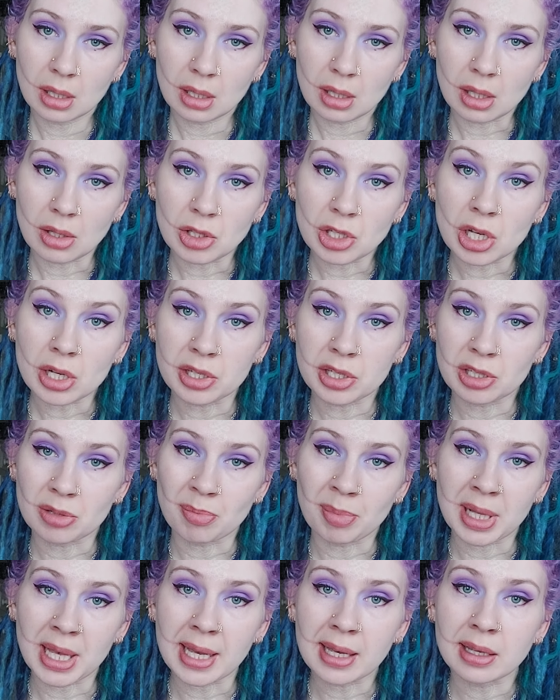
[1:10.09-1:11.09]
You tossed a
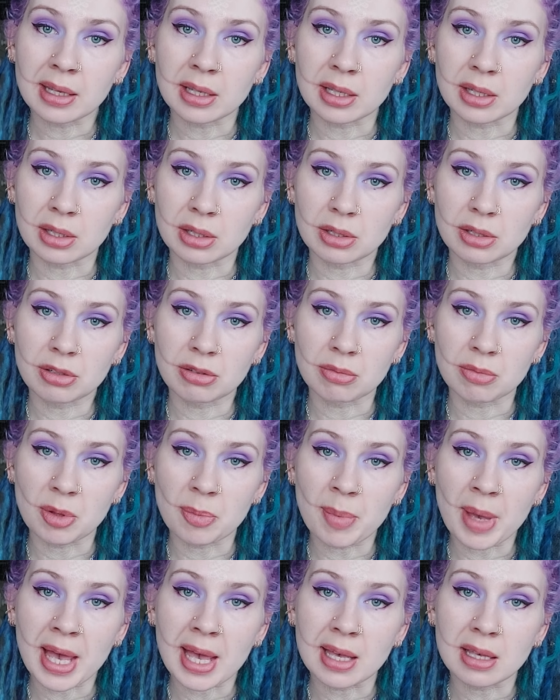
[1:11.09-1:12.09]
blanket from the
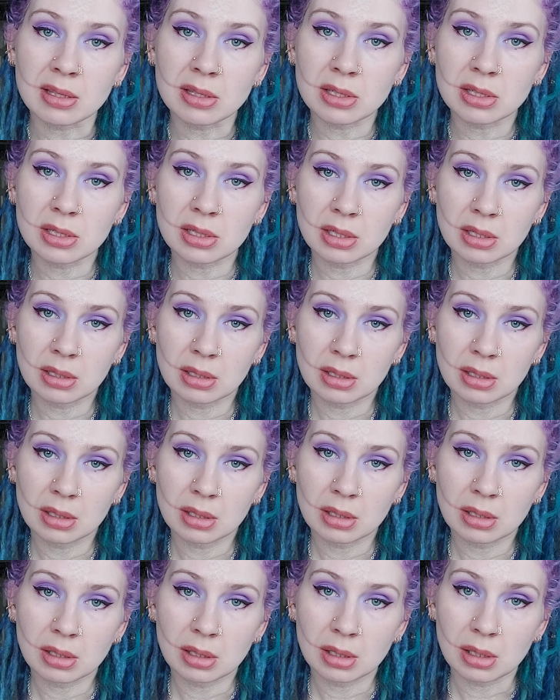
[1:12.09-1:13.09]
bed.
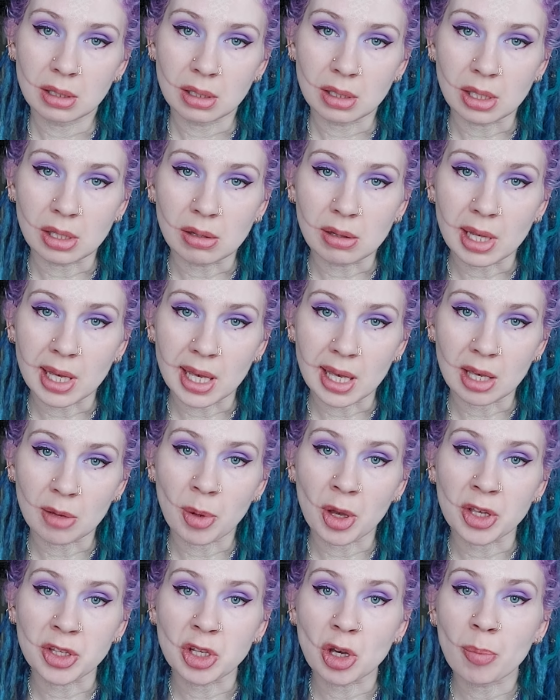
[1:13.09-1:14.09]
You lay
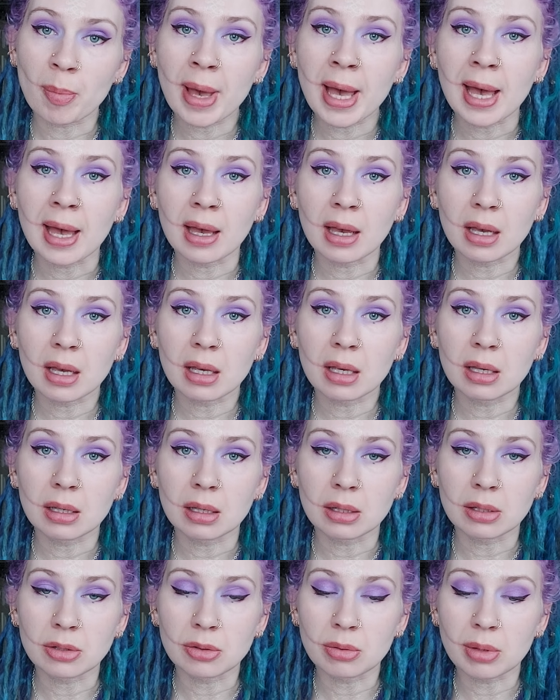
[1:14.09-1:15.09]
upon your back
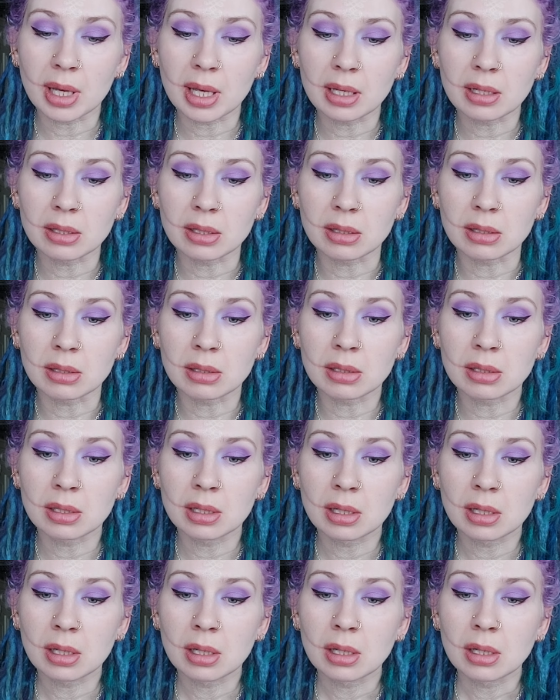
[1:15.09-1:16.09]
and waited.
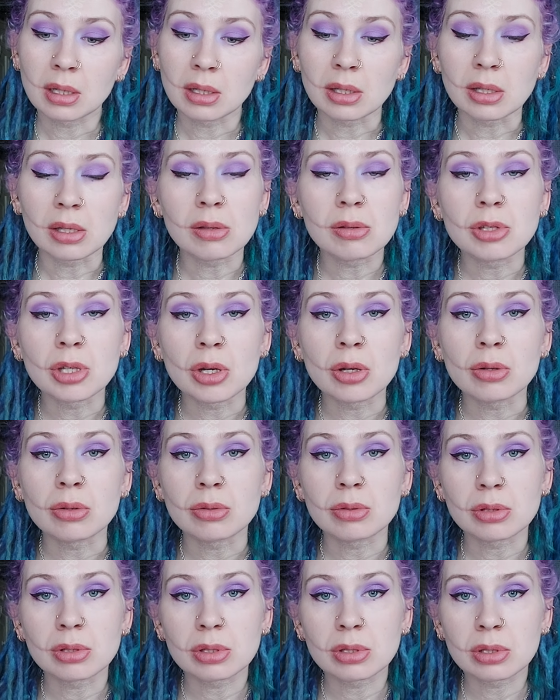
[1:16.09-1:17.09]
You
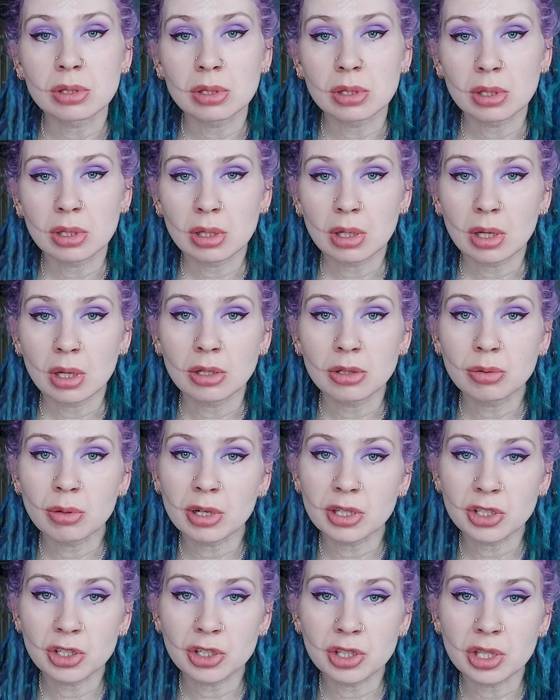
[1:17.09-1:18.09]
dozed and
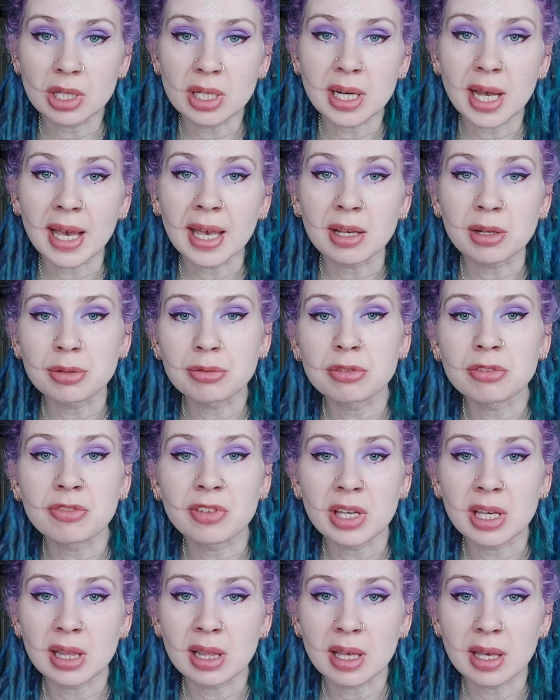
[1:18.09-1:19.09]
watched the night
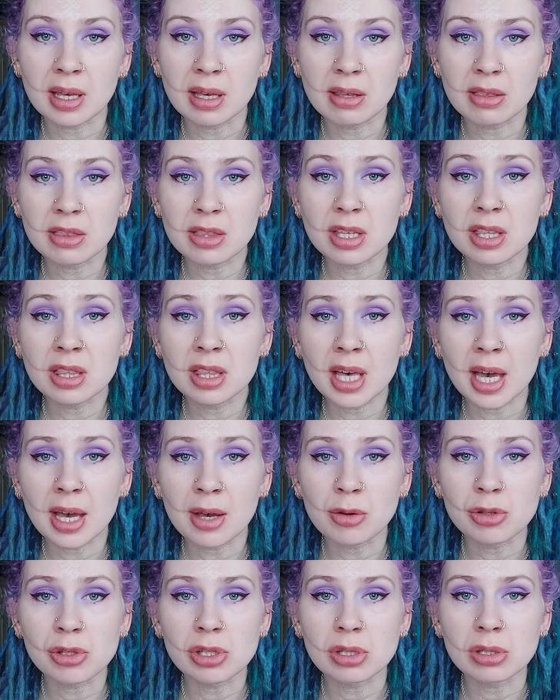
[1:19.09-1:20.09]
revealing the
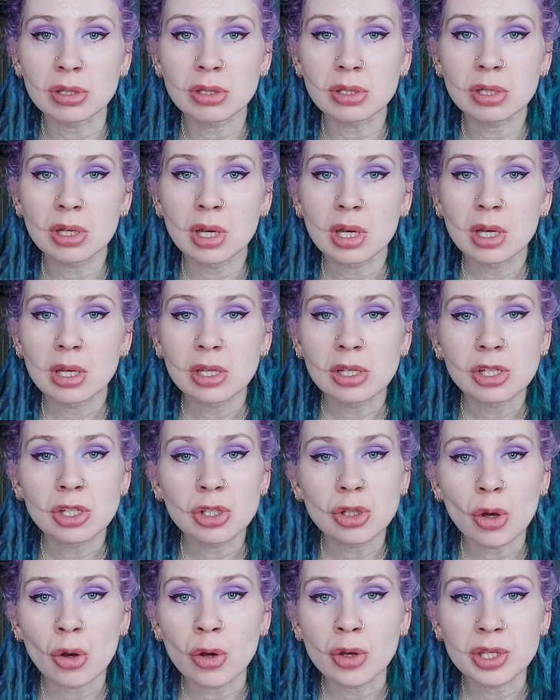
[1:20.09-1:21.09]
thousand
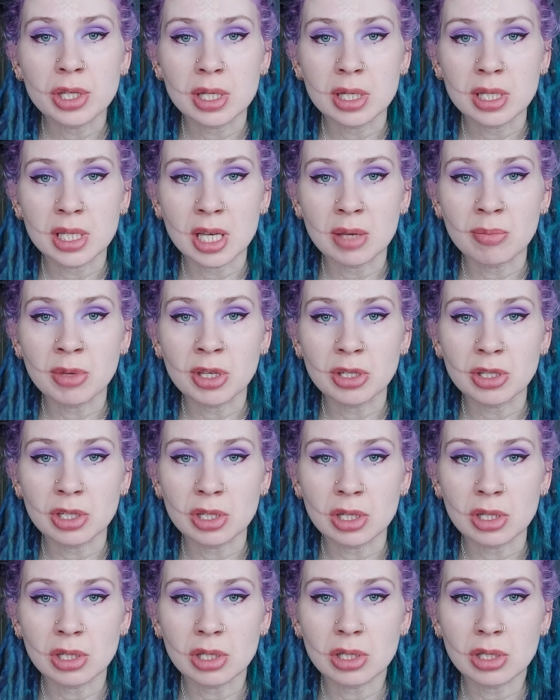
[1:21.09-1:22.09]
sordid
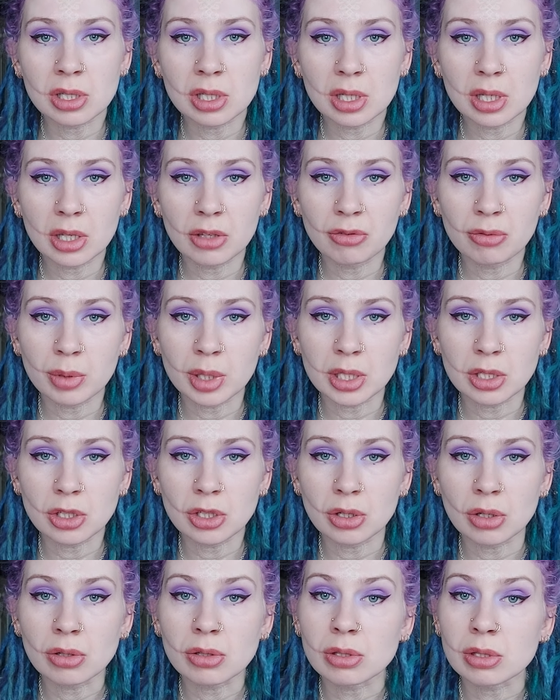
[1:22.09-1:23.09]
images of which
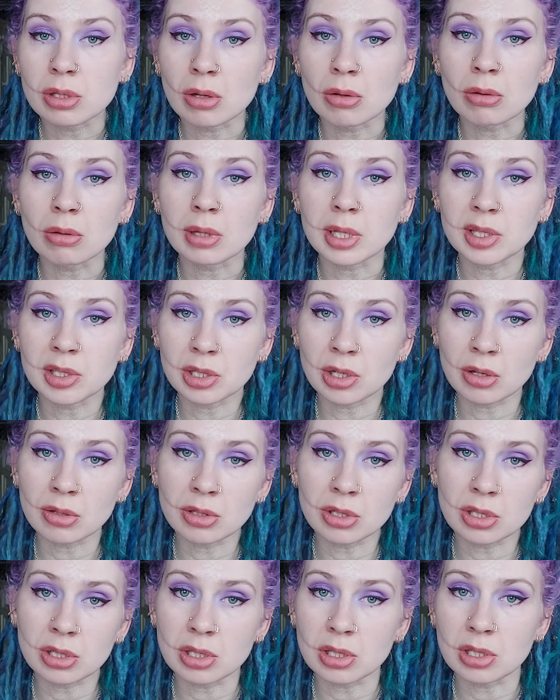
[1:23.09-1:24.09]
your soul is
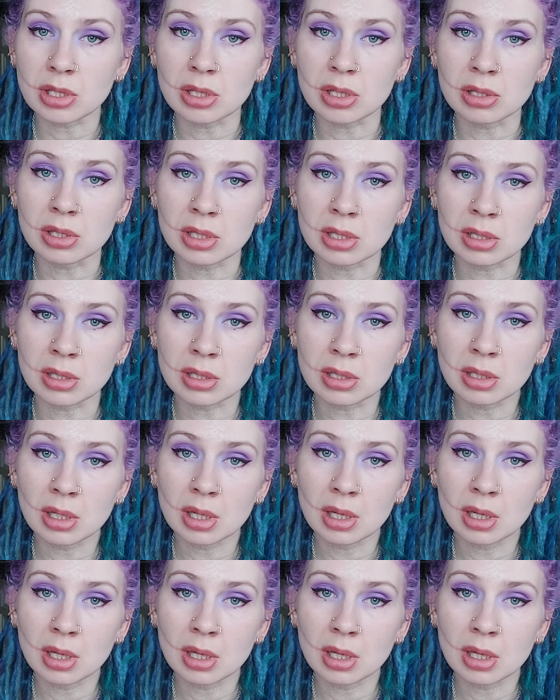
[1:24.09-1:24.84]
constituted.